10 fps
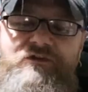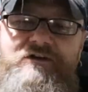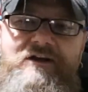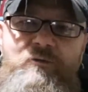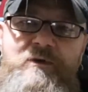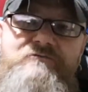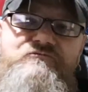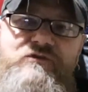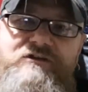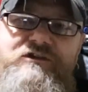find it a little bit
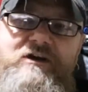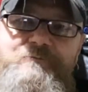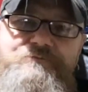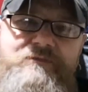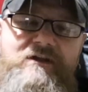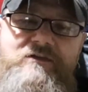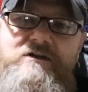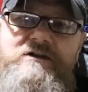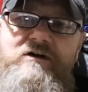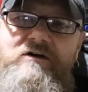richer
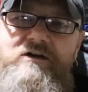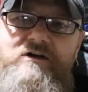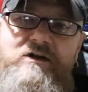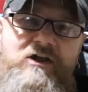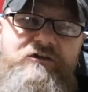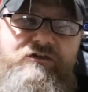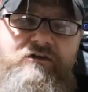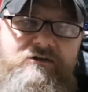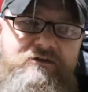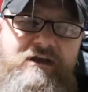than lager,
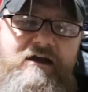certainly on the